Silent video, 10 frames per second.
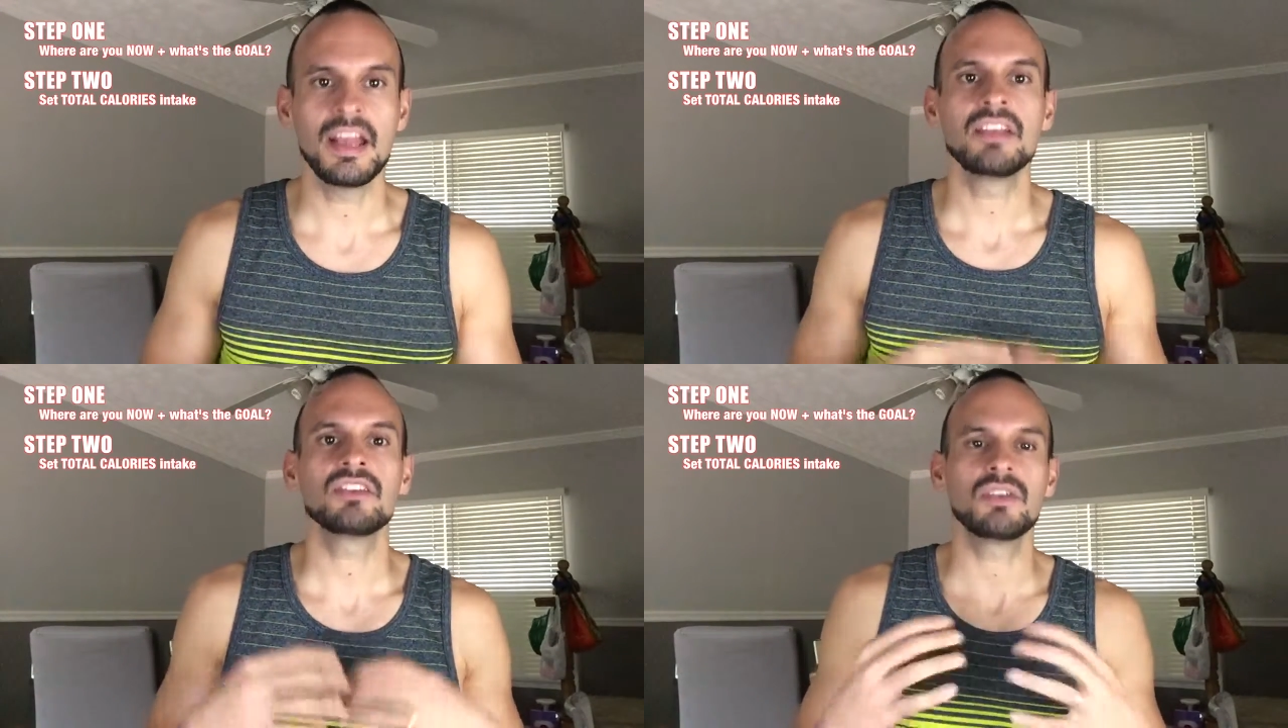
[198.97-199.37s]

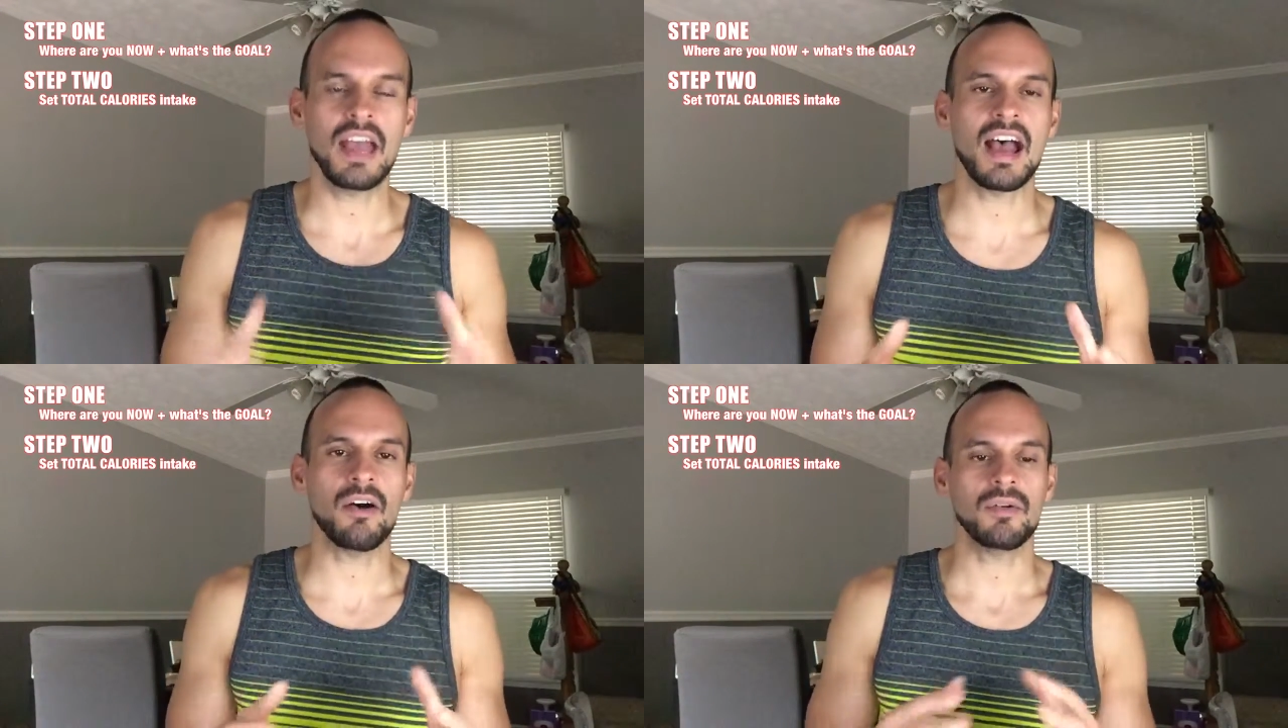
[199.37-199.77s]
So
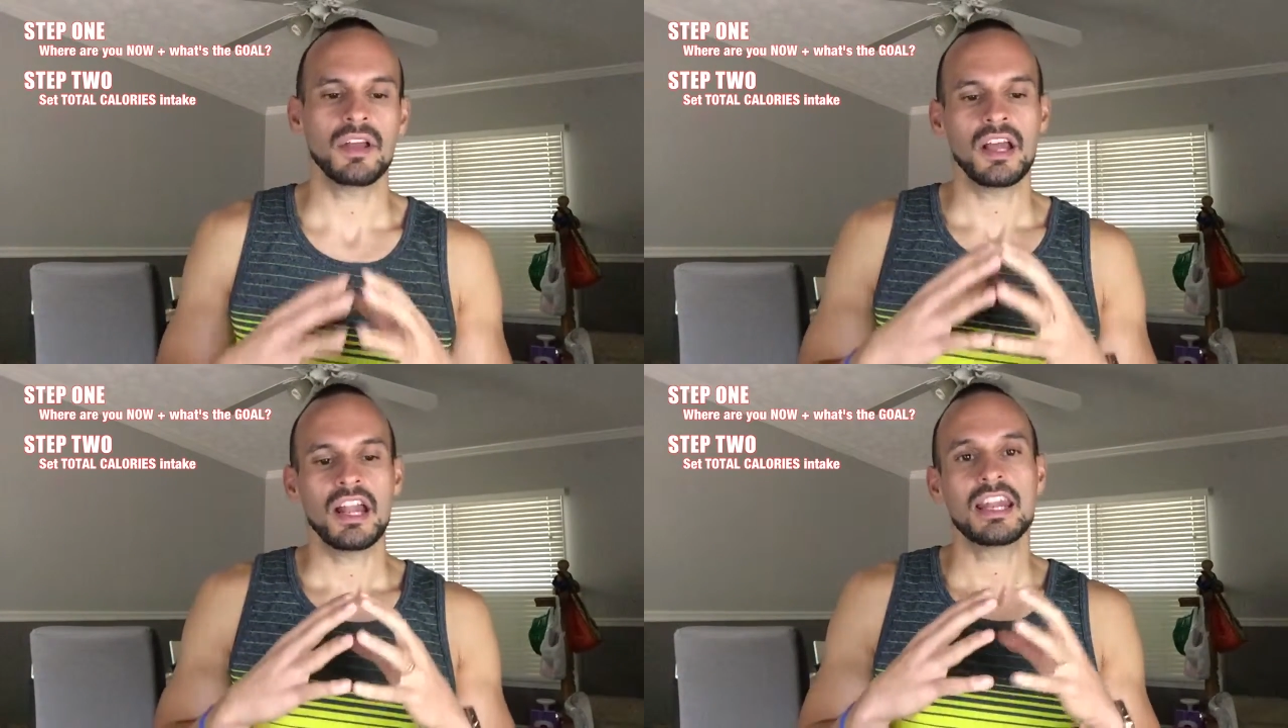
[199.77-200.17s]
now
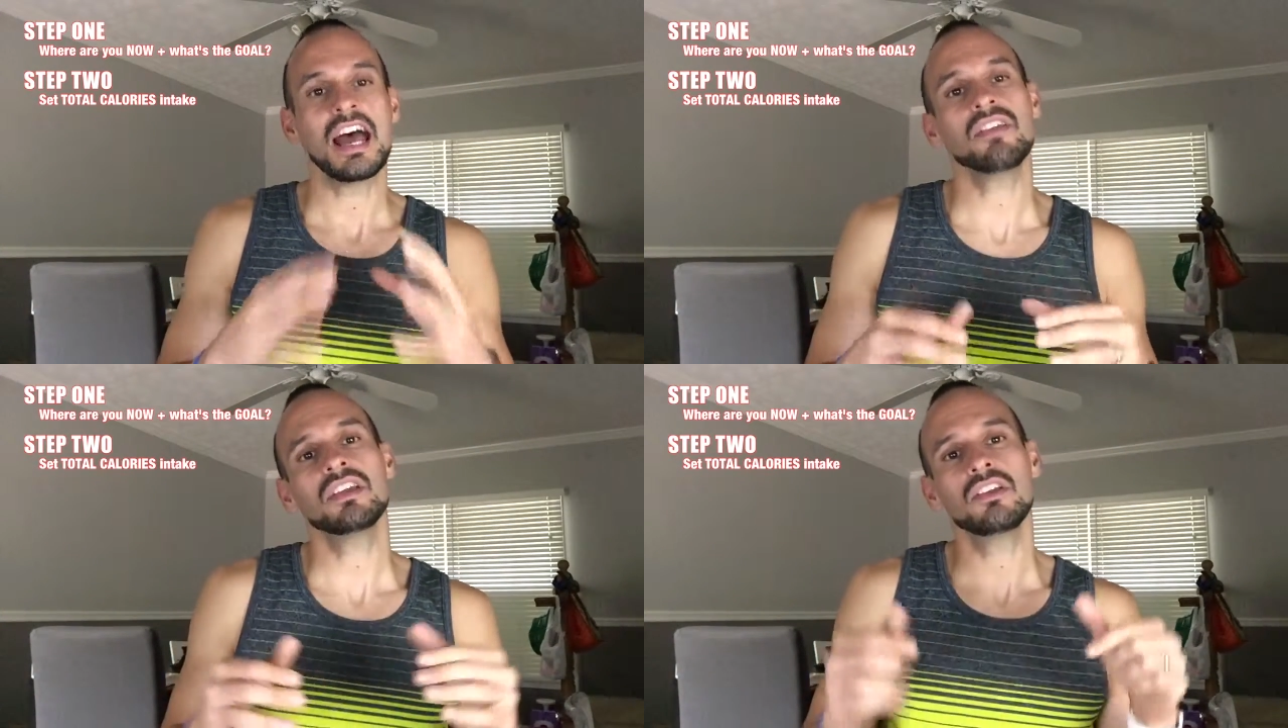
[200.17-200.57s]

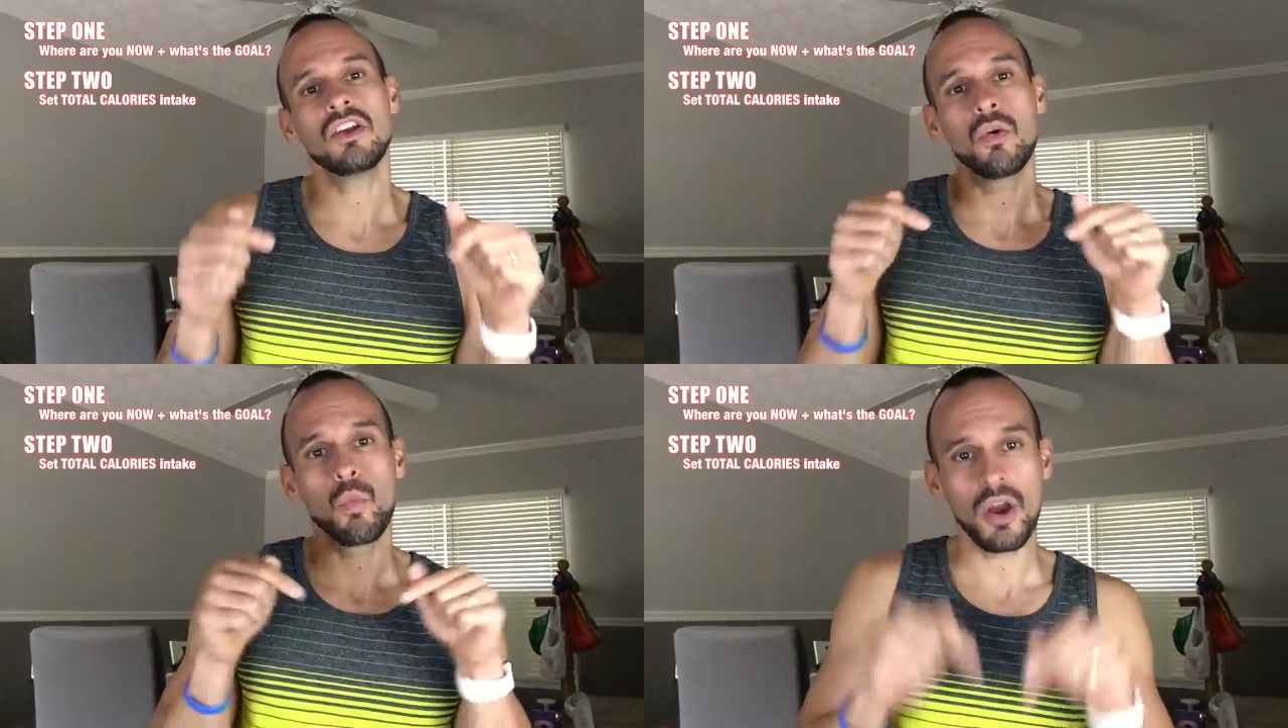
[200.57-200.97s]
that you
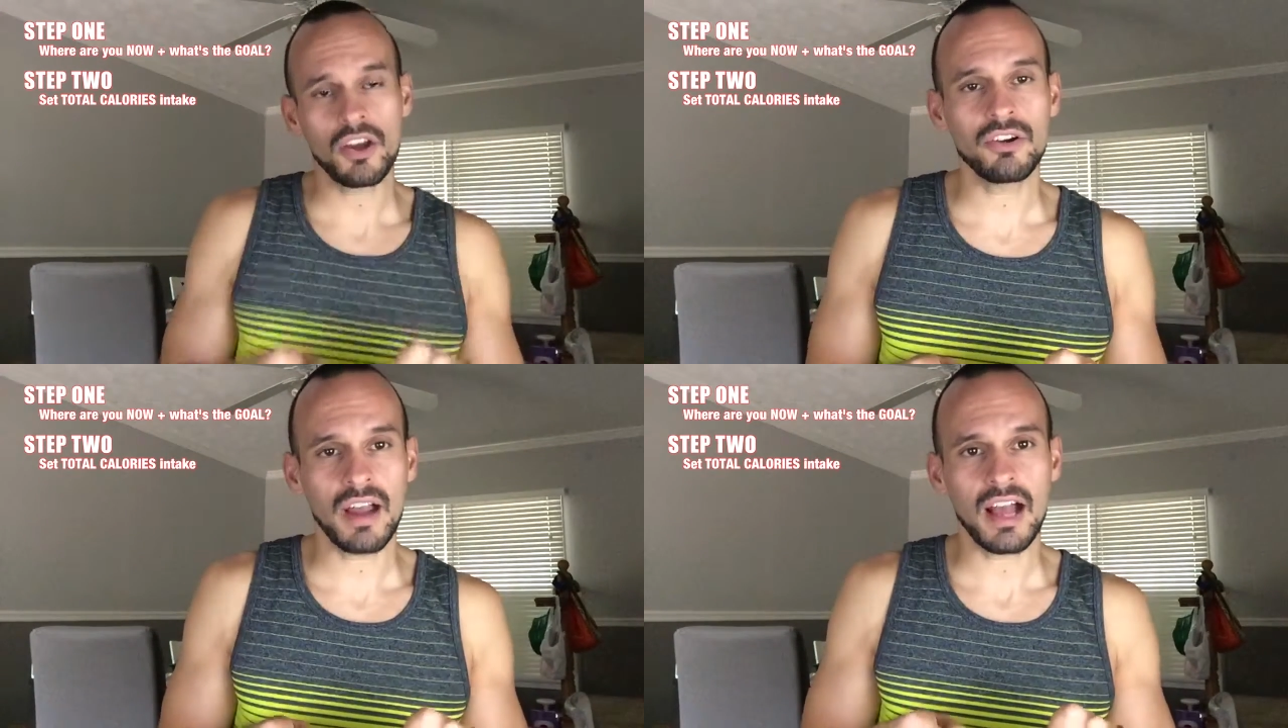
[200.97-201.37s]
know where
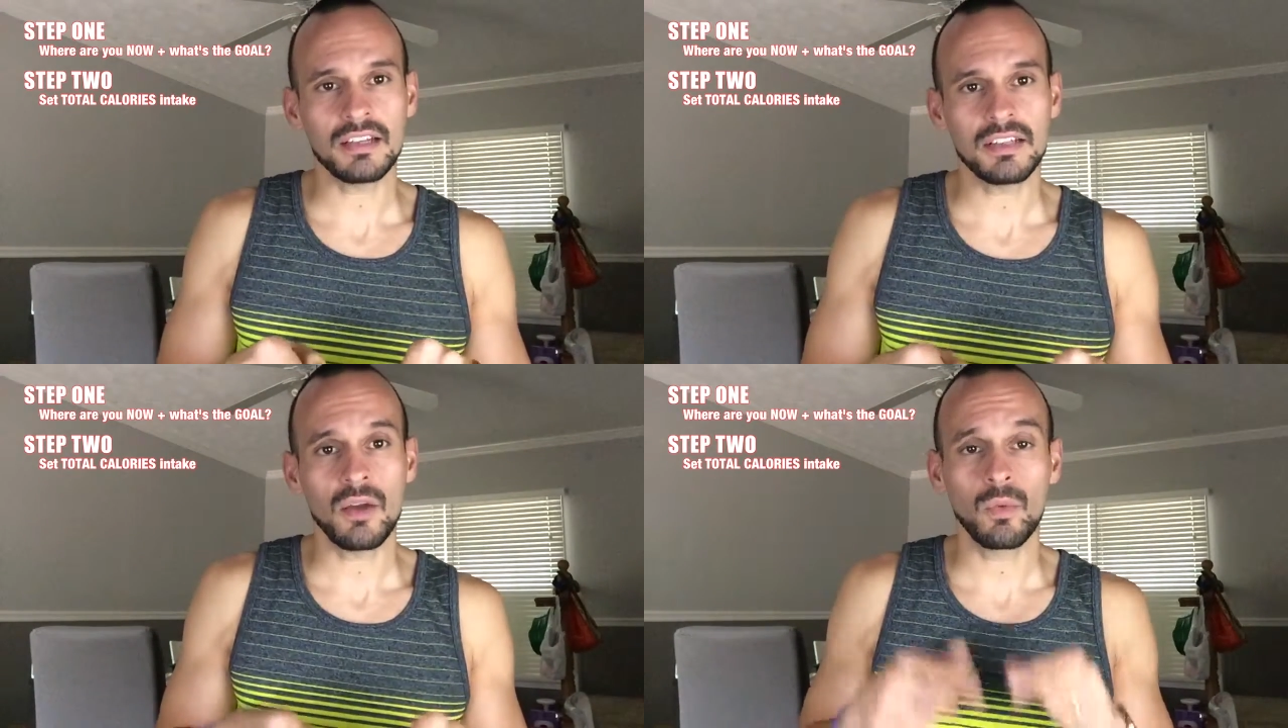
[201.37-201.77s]
you're
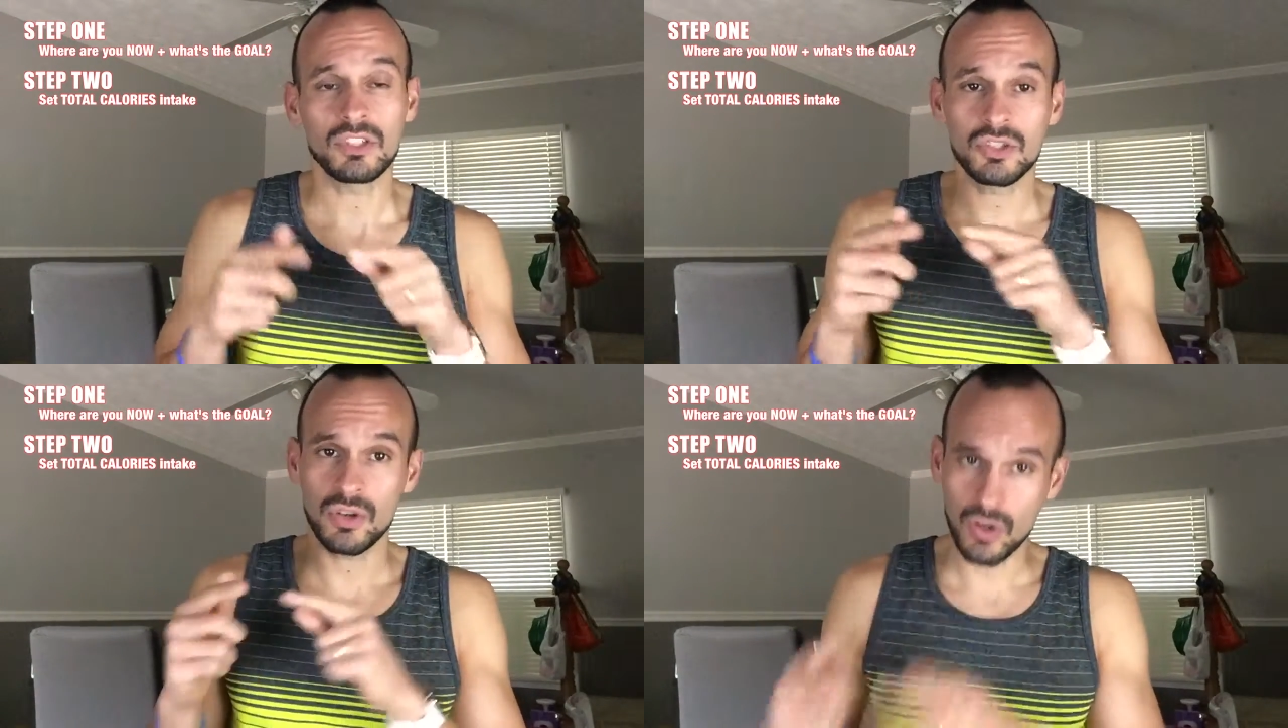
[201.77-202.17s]
at and
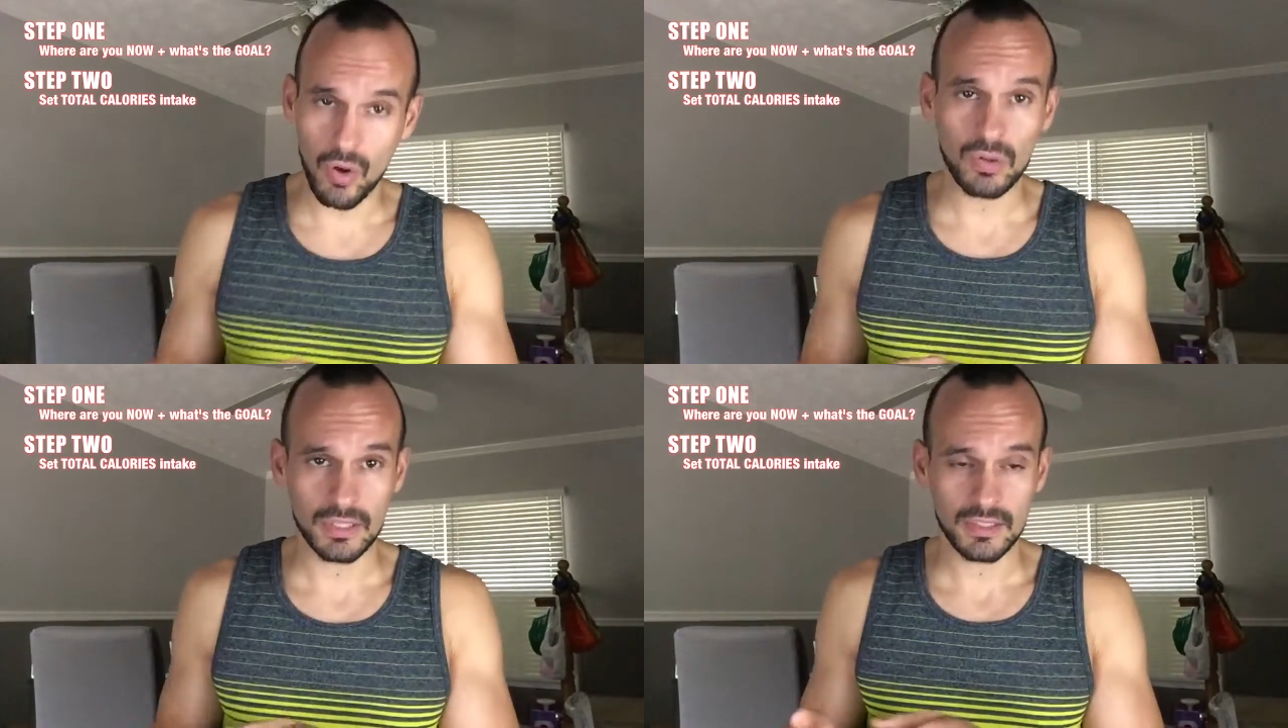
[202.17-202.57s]
what your
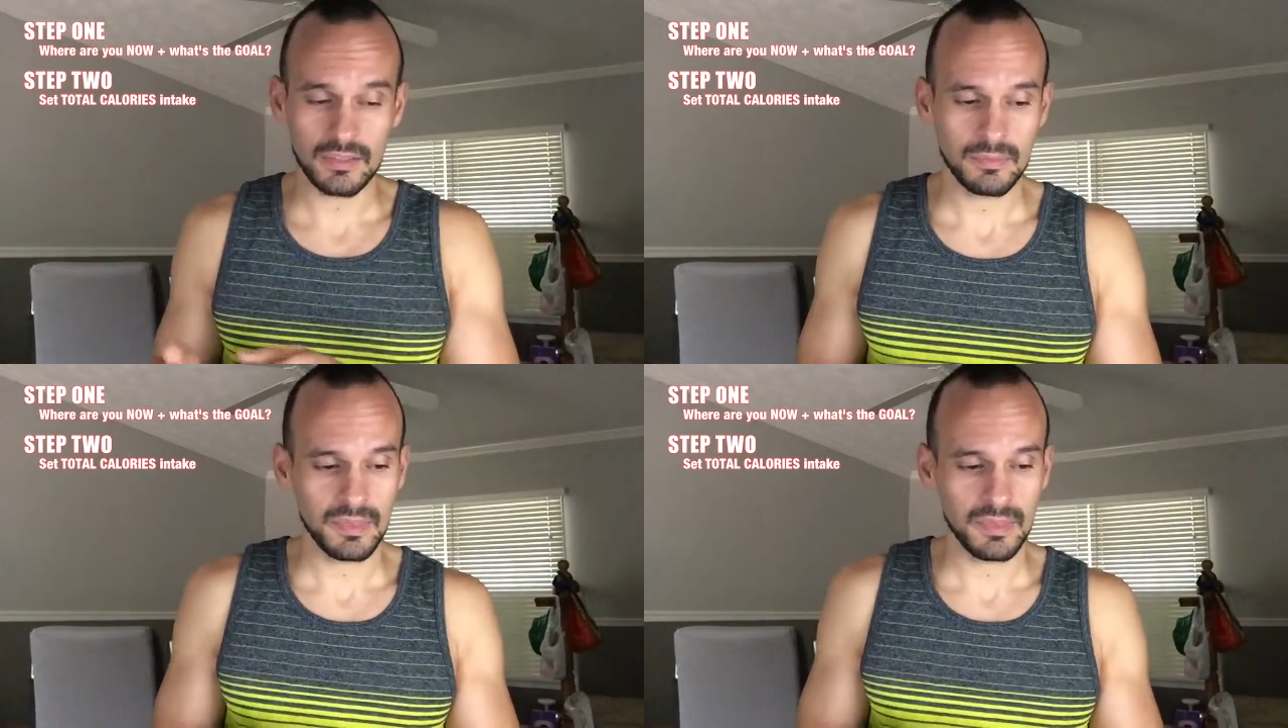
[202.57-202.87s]
goal is,